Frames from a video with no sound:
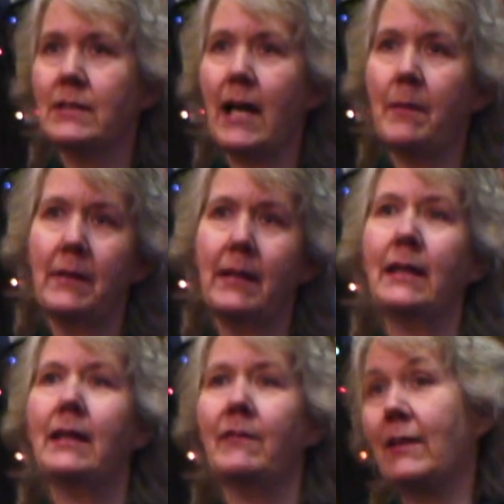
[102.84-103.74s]
is happening
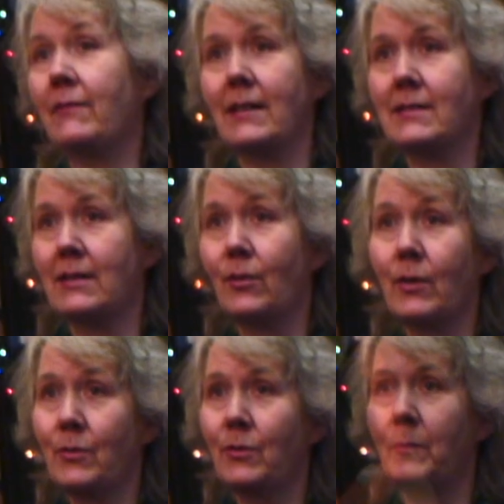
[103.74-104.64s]
even, even as they're
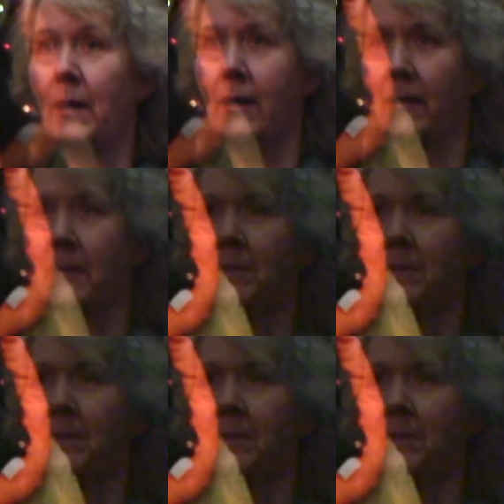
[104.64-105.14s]
going through the park.